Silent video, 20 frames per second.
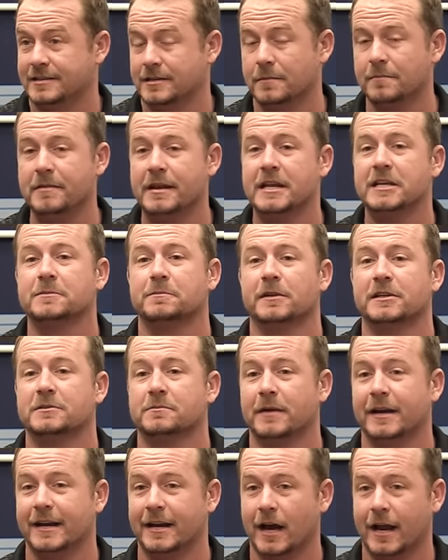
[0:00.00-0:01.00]
Some mini splits
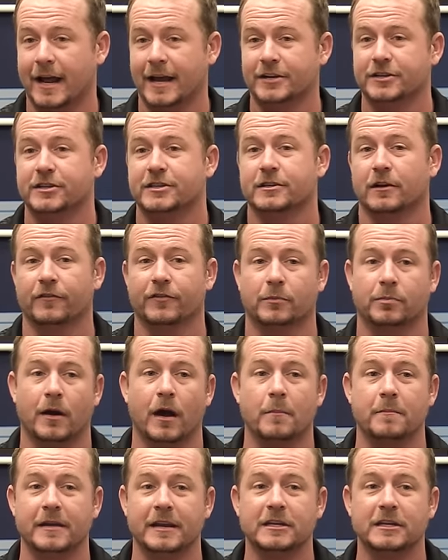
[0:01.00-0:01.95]
might not actually solve the problem.